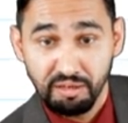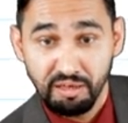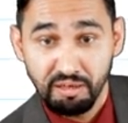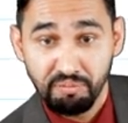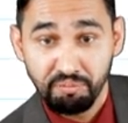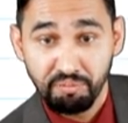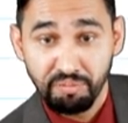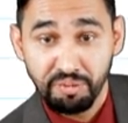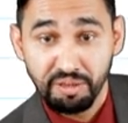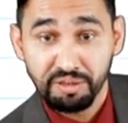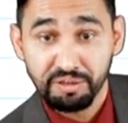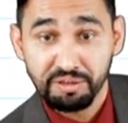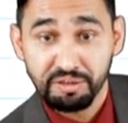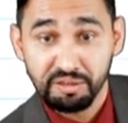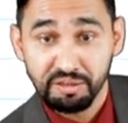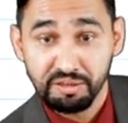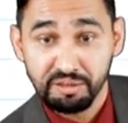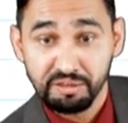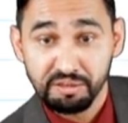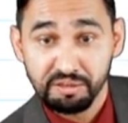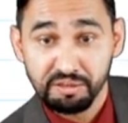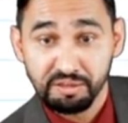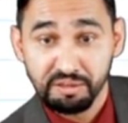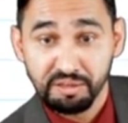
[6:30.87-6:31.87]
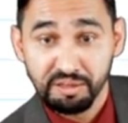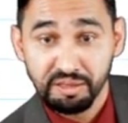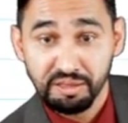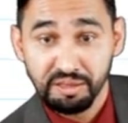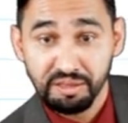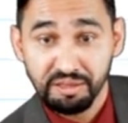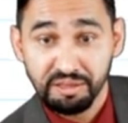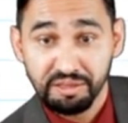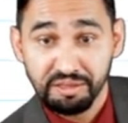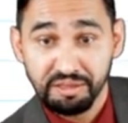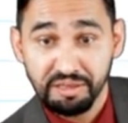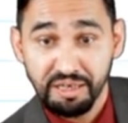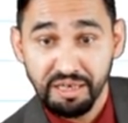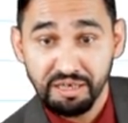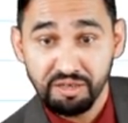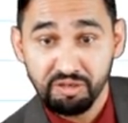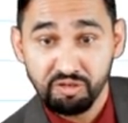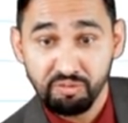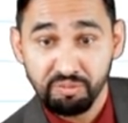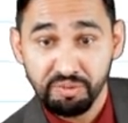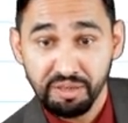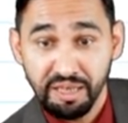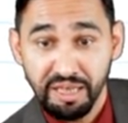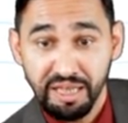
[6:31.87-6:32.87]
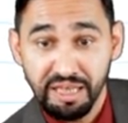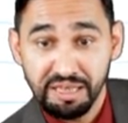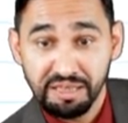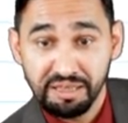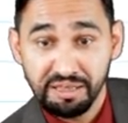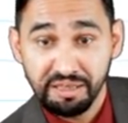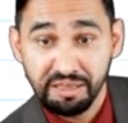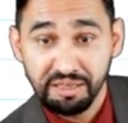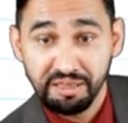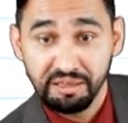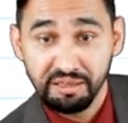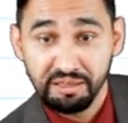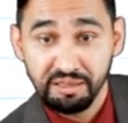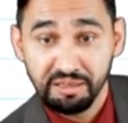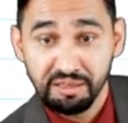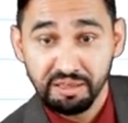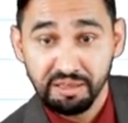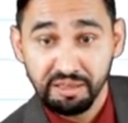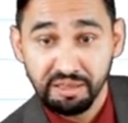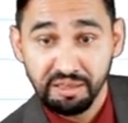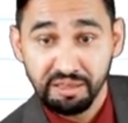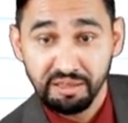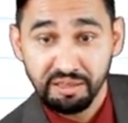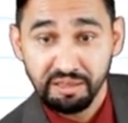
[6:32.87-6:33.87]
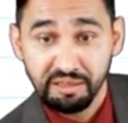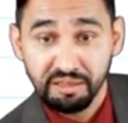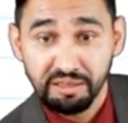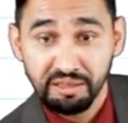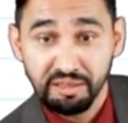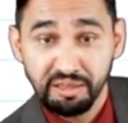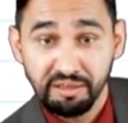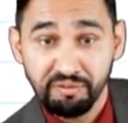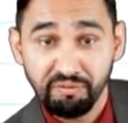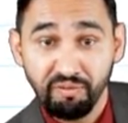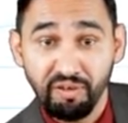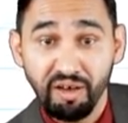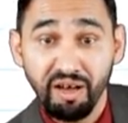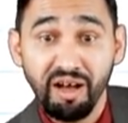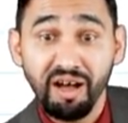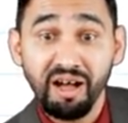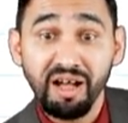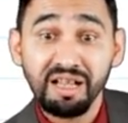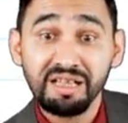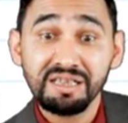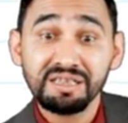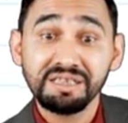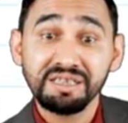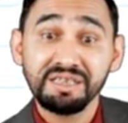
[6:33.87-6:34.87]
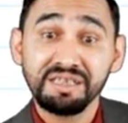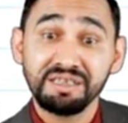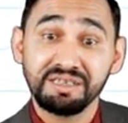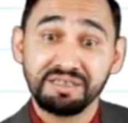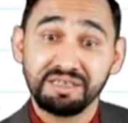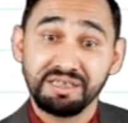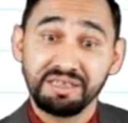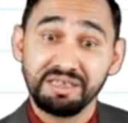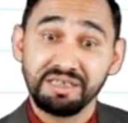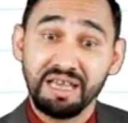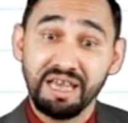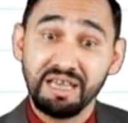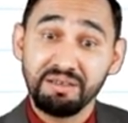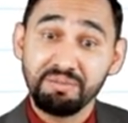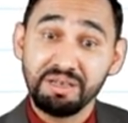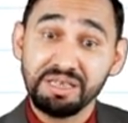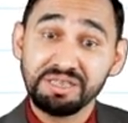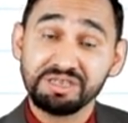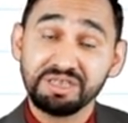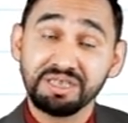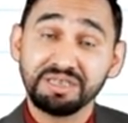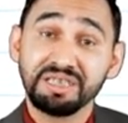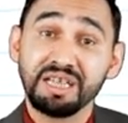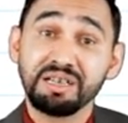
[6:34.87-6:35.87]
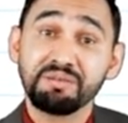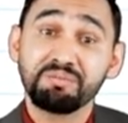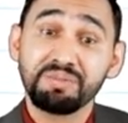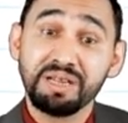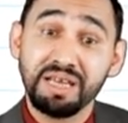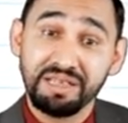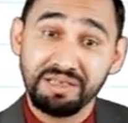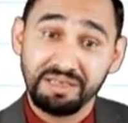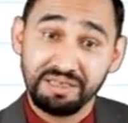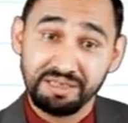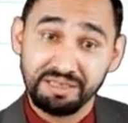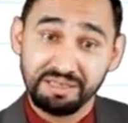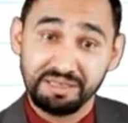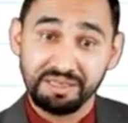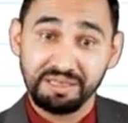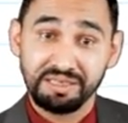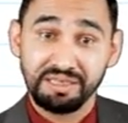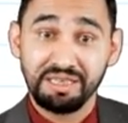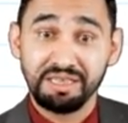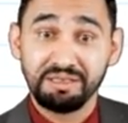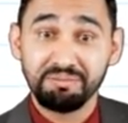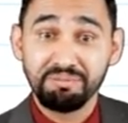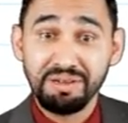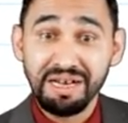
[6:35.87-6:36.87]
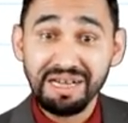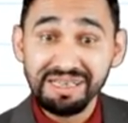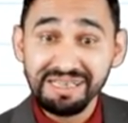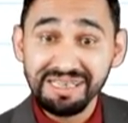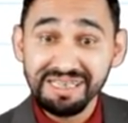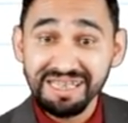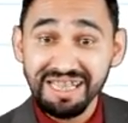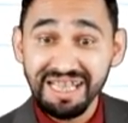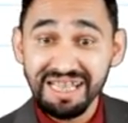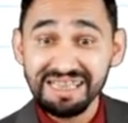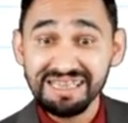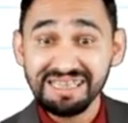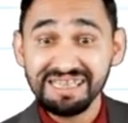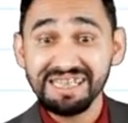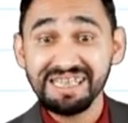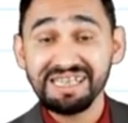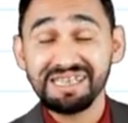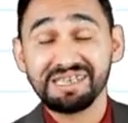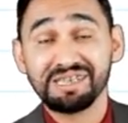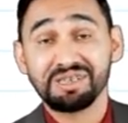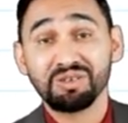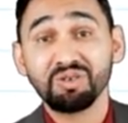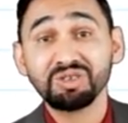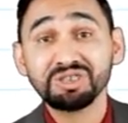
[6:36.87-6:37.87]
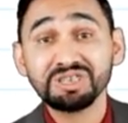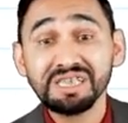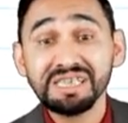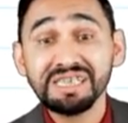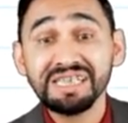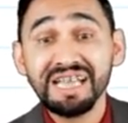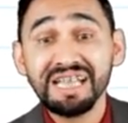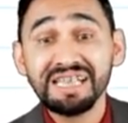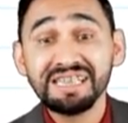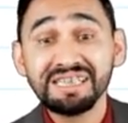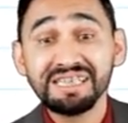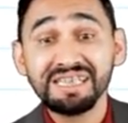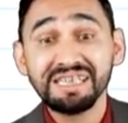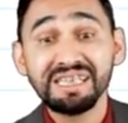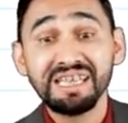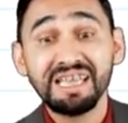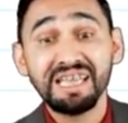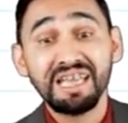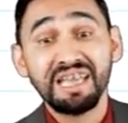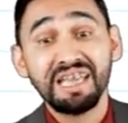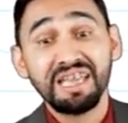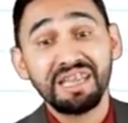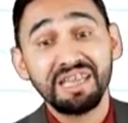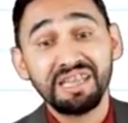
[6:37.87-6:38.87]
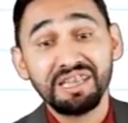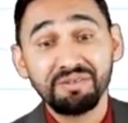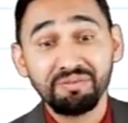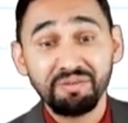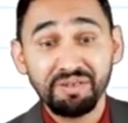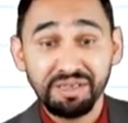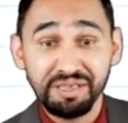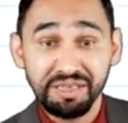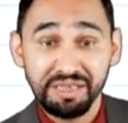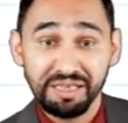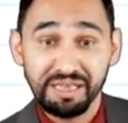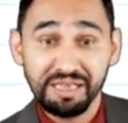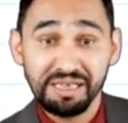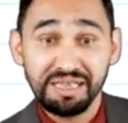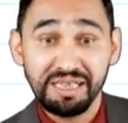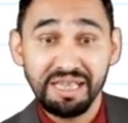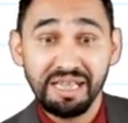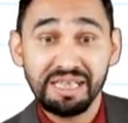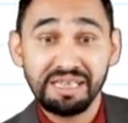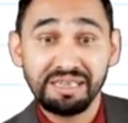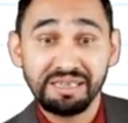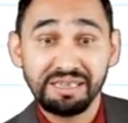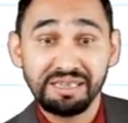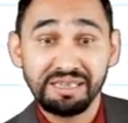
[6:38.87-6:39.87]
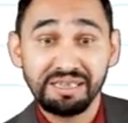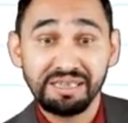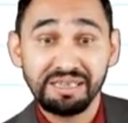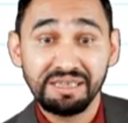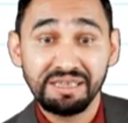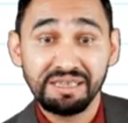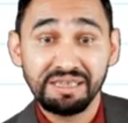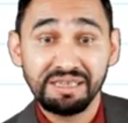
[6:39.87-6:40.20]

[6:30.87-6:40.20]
A person is said to be healthy if all these three dimensions are present. He is mentally healthy, he is socially healthy, he is physically healthy.